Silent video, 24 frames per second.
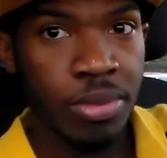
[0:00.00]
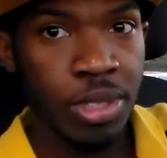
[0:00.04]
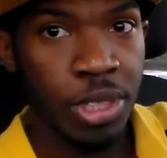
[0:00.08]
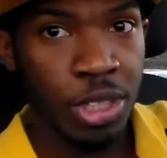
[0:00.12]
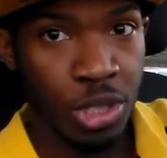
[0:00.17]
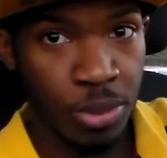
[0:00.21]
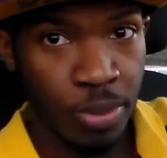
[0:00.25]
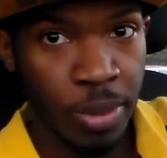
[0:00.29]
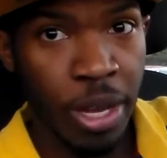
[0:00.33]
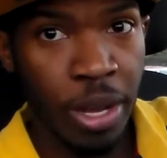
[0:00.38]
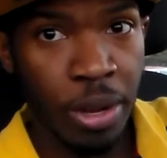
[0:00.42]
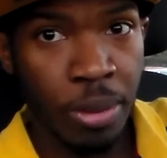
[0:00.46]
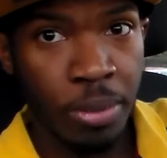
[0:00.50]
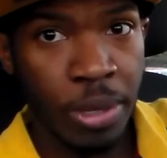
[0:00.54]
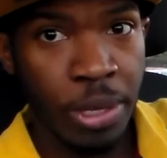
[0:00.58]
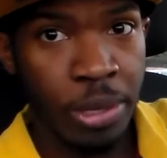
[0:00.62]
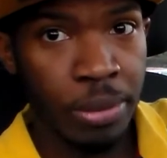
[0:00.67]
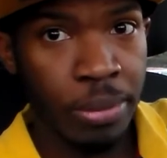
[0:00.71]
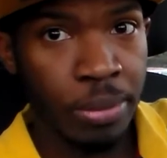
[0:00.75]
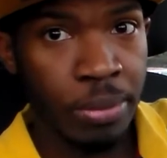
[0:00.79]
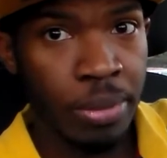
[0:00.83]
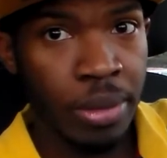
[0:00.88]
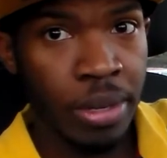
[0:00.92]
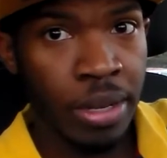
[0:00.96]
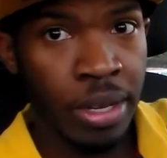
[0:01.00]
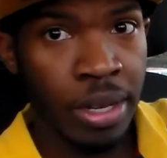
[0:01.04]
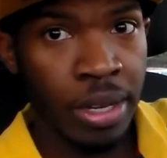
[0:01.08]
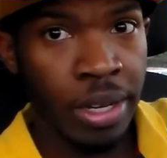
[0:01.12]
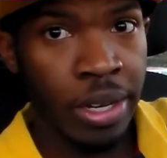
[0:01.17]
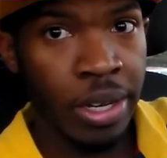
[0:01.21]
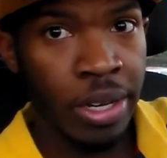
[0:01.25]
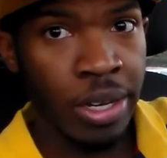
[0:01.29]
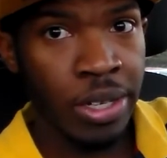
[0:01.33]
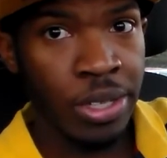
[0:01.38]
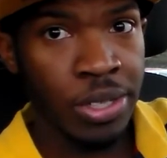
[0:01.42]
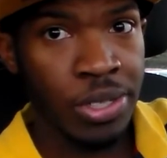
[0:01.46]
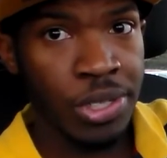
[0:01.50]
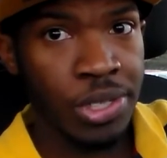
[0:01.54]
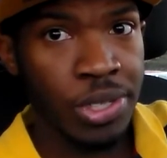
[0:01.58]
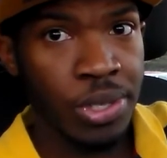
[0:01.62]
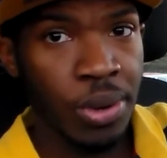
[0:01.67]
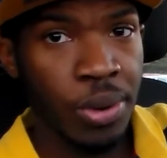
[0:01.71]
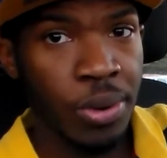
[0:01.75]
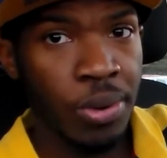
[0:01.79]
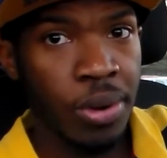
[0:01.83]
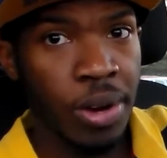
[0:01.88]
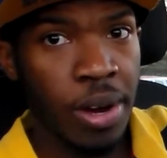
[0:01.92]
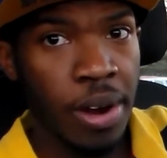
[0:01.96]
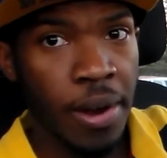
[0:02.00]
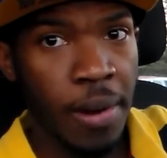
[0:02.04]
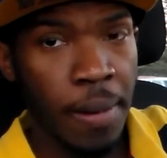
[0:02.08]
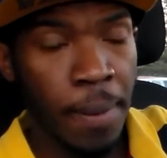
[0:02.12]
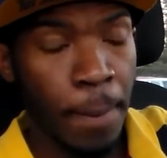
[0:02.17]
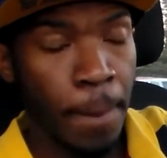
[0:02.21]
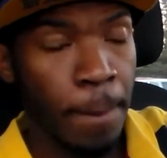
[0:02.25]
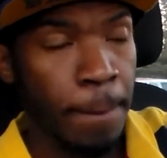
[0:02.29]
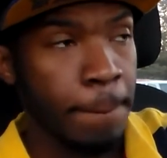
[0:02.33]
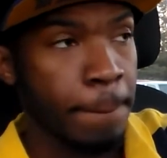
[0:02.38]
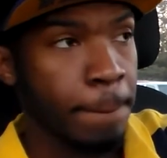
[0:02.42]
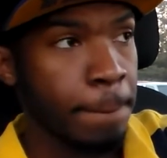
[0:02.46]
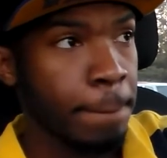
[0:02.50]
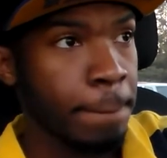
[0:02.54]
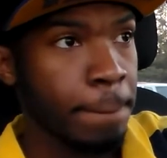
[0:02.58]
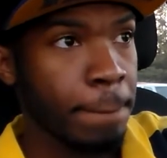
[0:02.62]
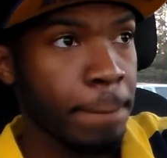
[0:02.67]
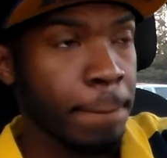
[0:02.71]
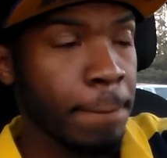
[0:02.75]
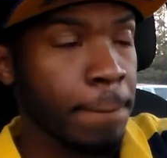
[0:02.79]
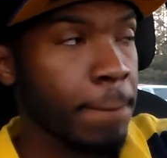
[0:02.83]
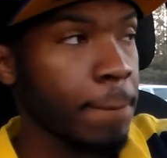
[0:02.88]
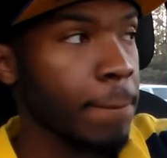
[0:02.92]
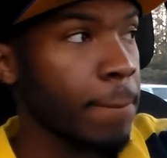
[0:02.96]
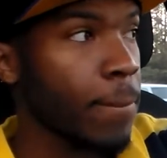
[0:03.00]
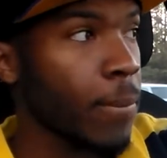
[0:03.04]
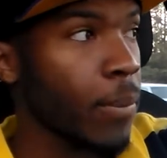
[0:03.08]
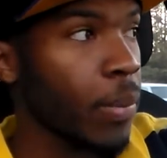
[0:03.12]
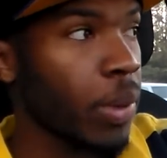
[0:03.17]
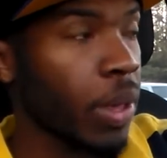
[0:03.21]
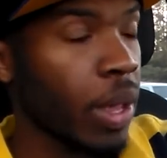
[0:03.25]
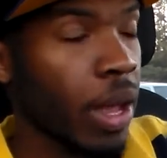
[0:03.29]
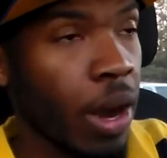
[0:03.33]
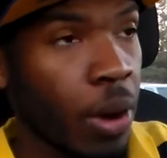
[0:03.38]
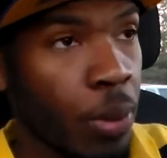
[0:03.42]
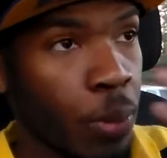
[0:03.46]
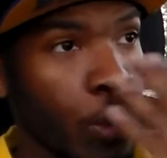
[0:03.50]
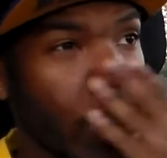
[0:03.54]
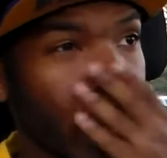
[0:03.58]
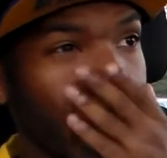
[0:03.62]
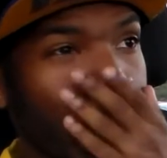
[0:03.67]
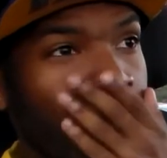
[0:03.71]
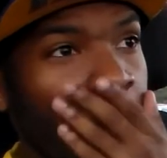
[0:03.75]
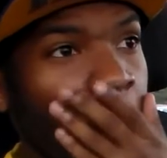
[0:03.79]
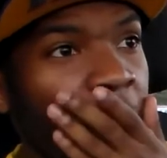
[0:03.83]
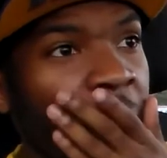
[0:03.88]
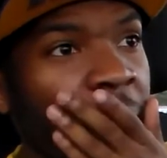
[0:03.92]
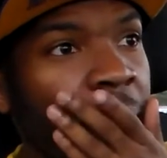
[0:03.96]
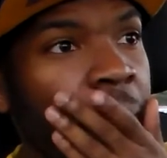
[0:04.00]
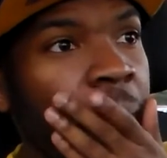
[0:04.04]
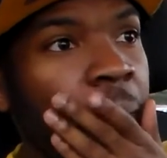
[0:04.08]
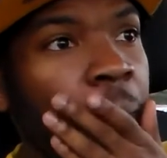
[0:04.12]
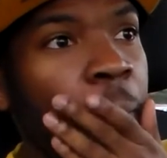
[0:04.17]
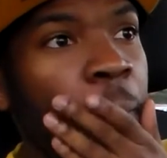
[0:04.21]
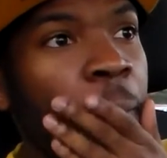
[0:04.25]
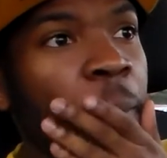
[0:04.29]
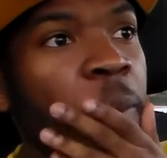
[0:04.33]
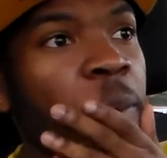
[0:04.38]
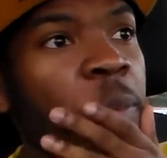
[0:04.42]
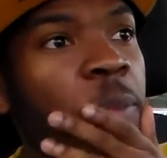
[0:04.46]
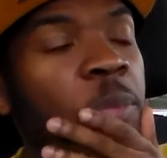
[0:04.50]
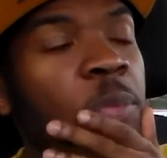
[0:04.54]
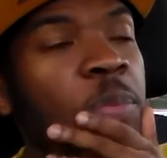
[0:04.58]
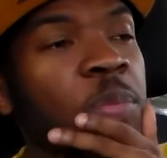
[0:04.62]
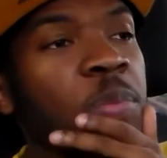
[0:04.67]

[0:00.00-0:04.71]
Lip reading: You smell me? So I really don't know.